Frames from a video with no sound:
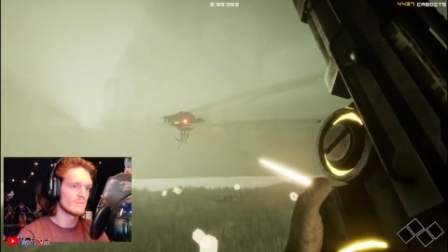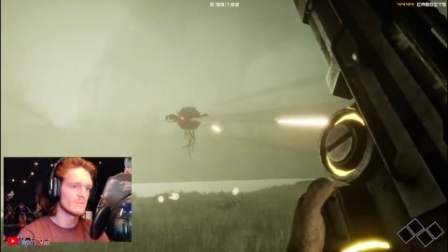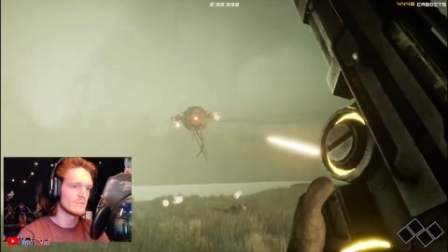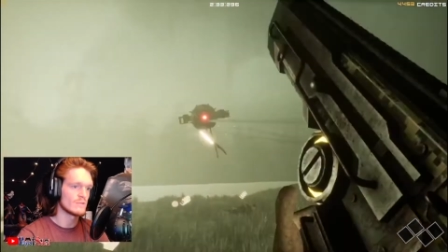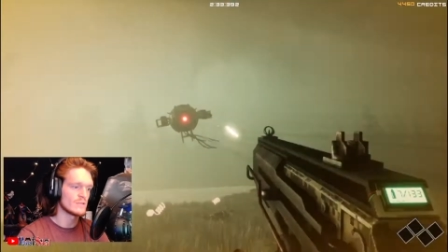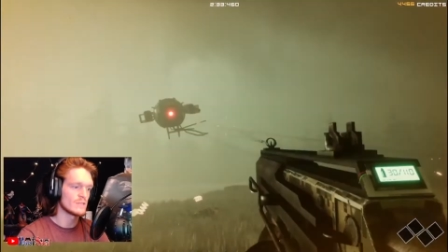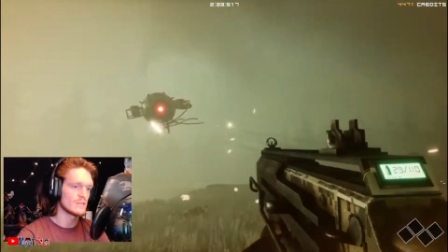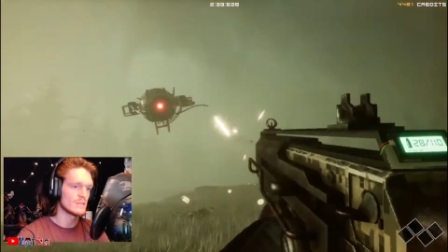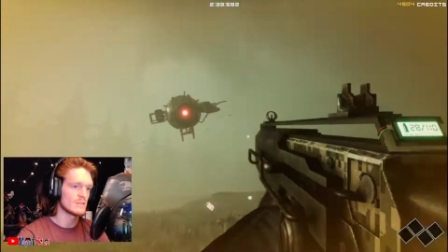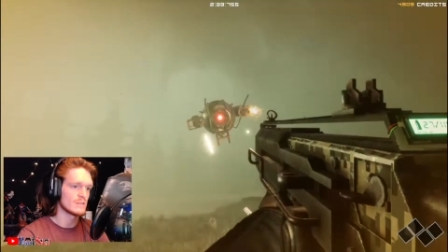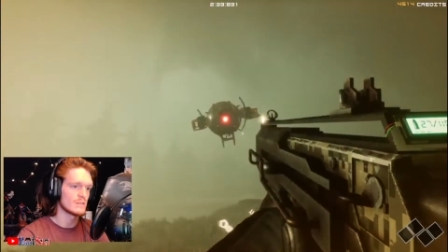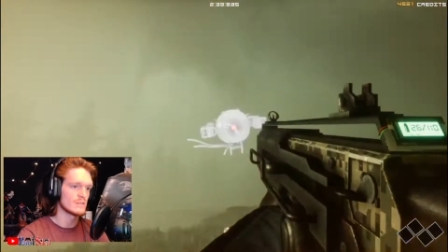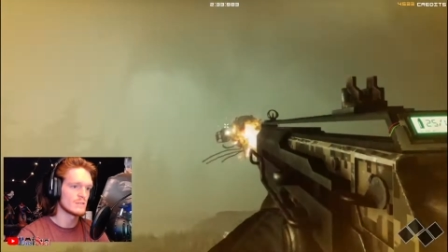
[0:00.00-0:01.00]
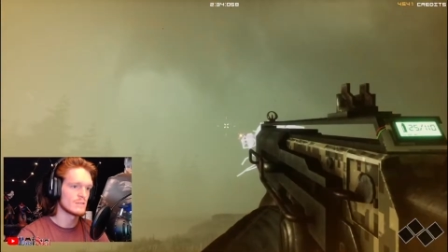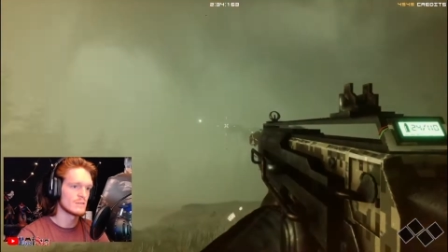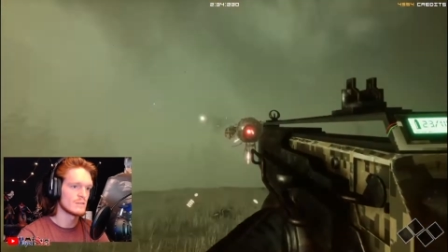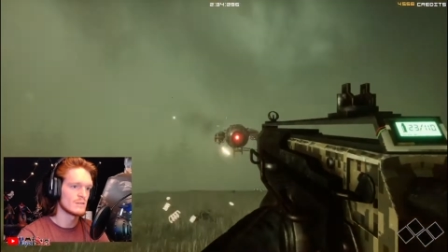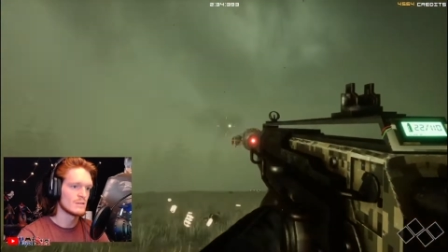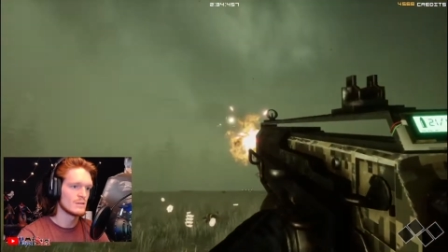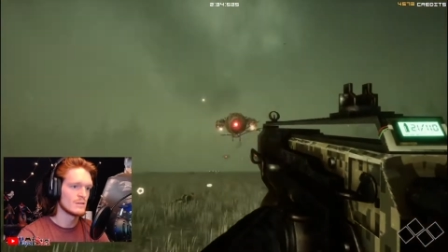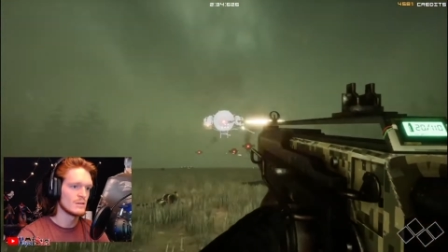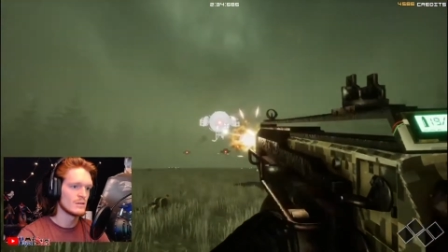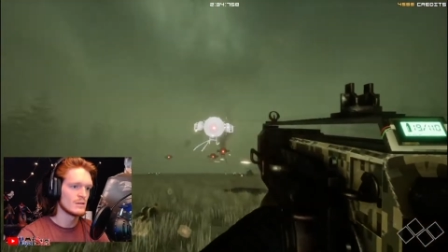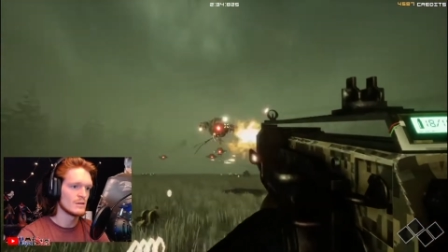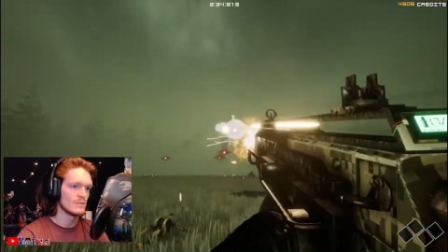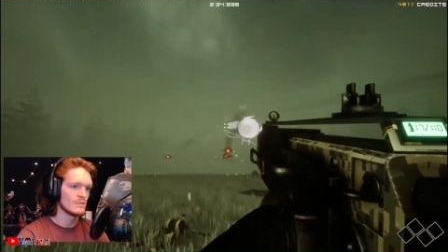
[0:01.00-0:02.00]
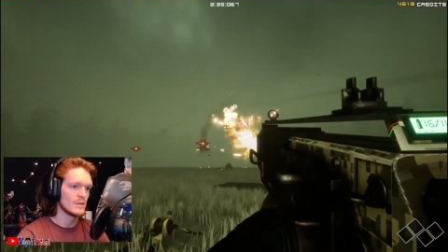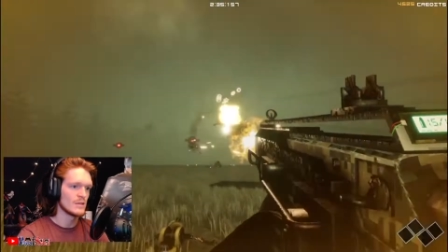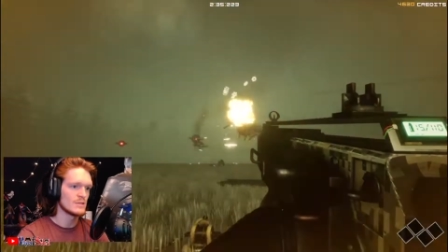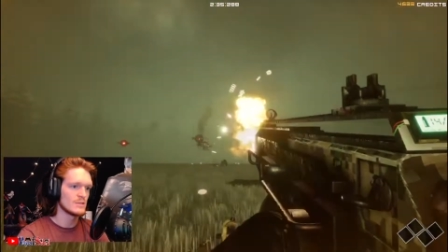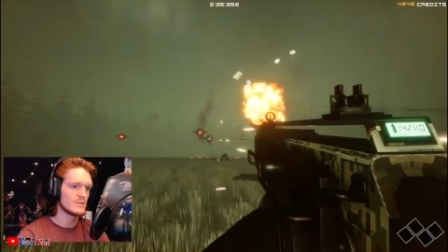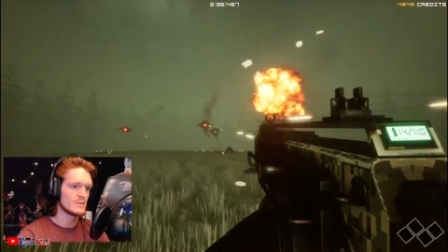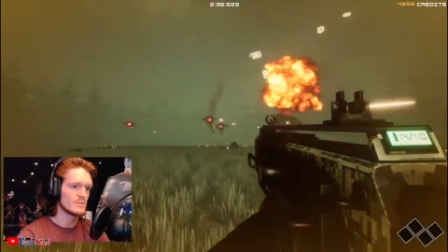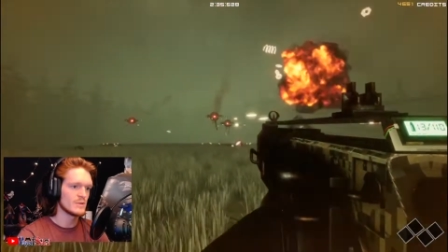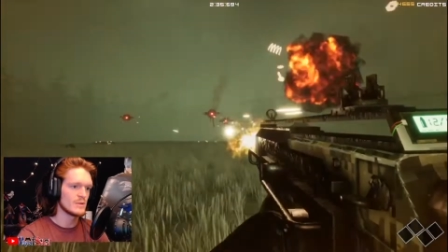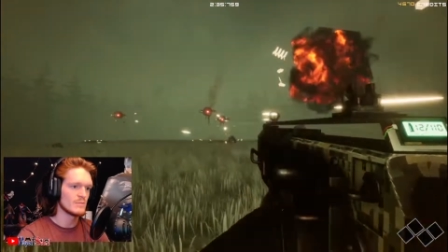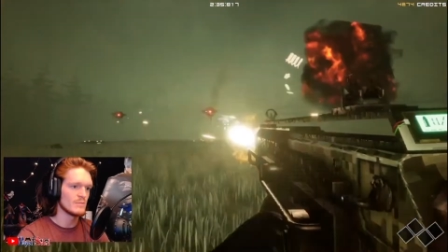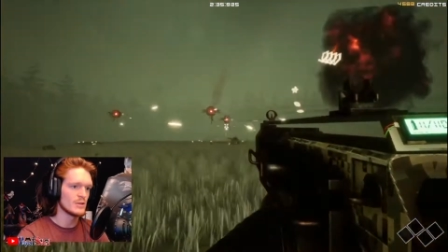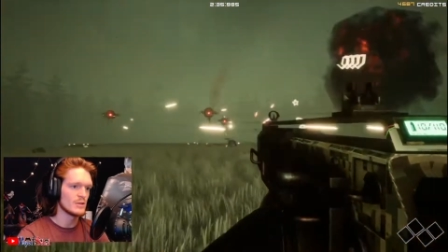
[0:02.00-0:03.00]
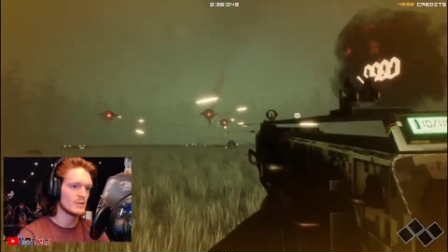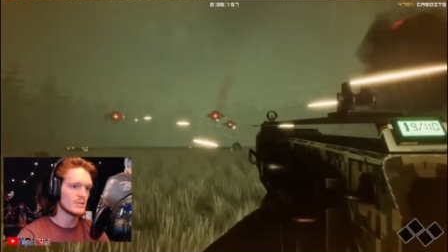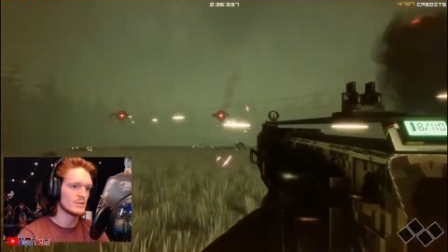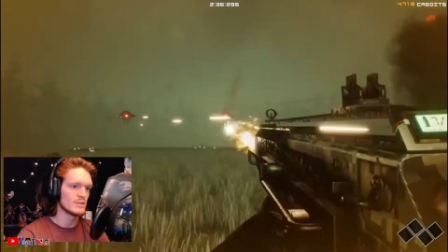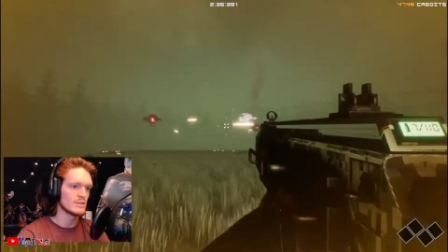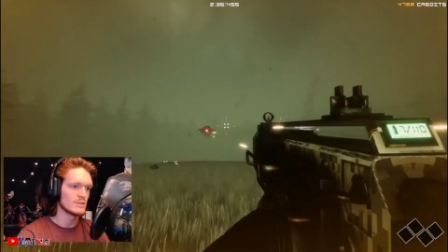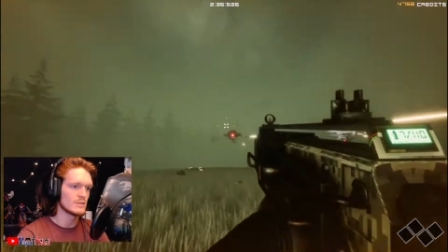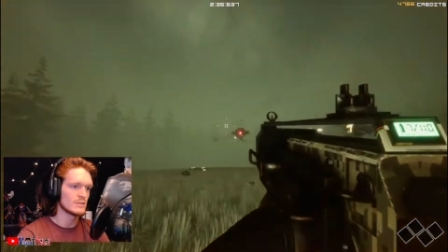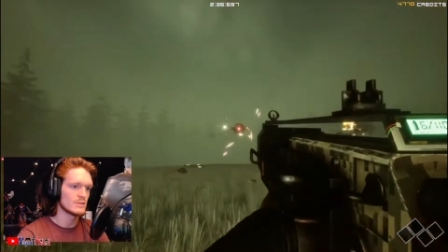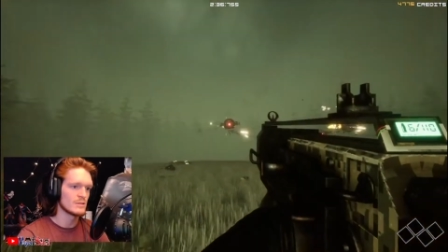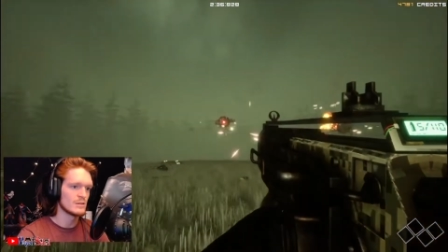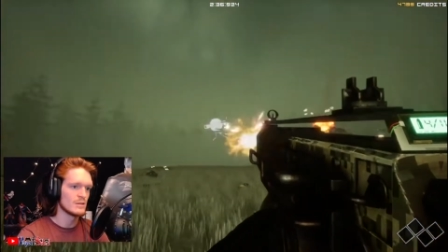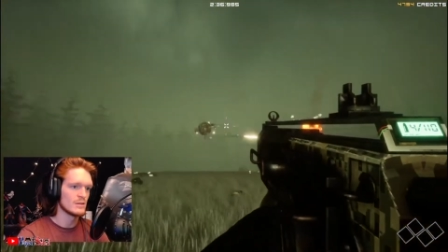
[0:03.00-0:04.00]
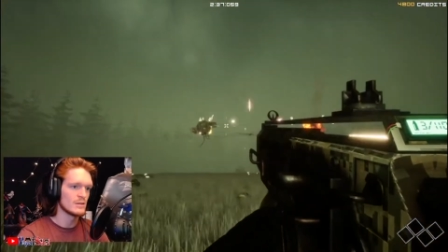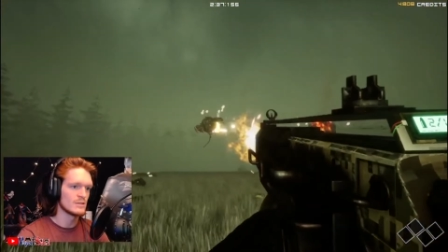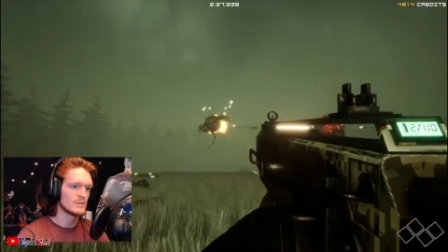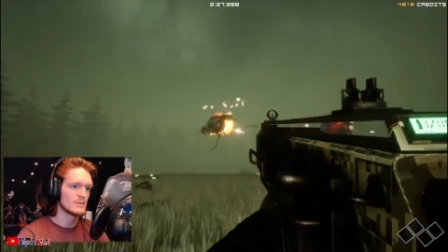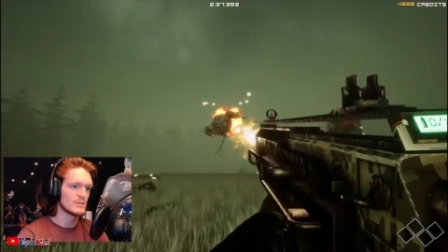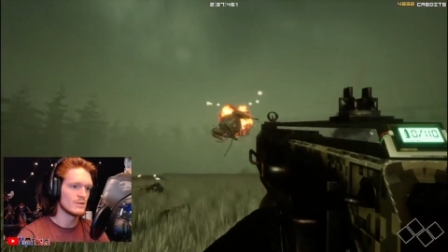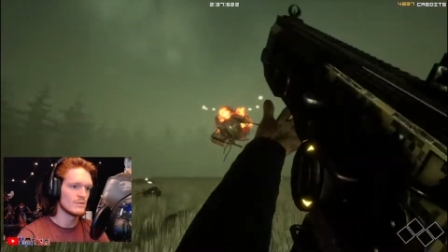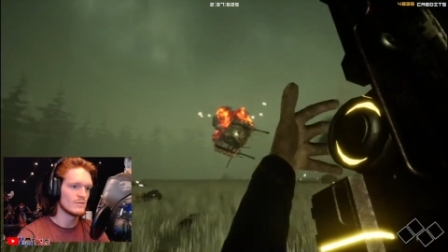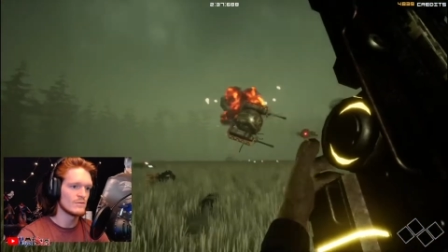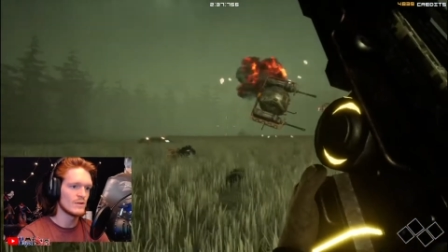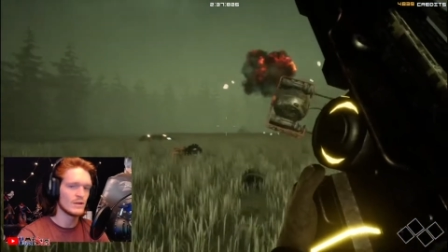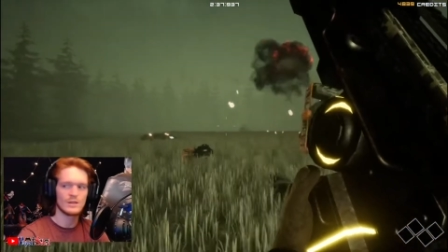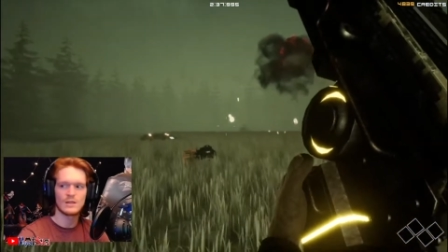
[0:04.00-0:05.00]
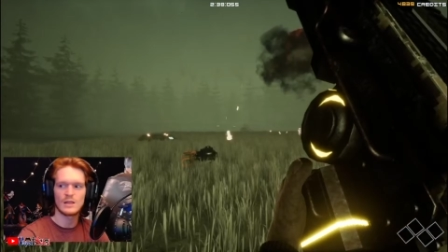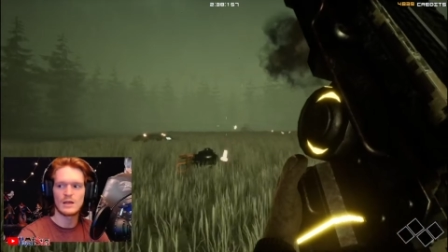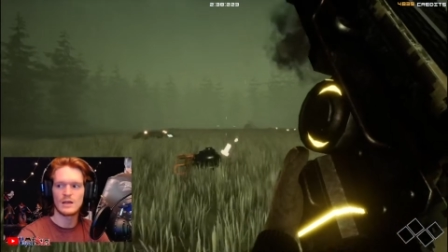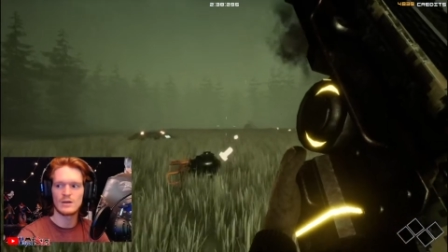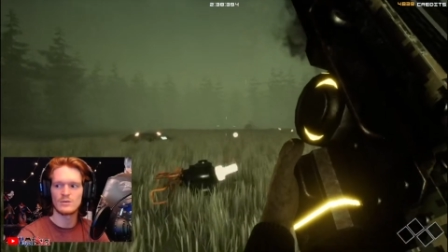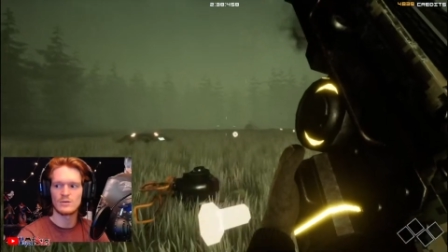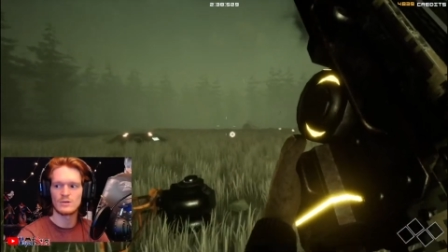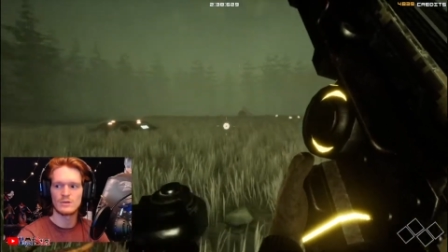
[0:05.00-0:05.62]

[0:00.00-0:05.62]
always says. Imagine you spend money on this. It's so fucking loud.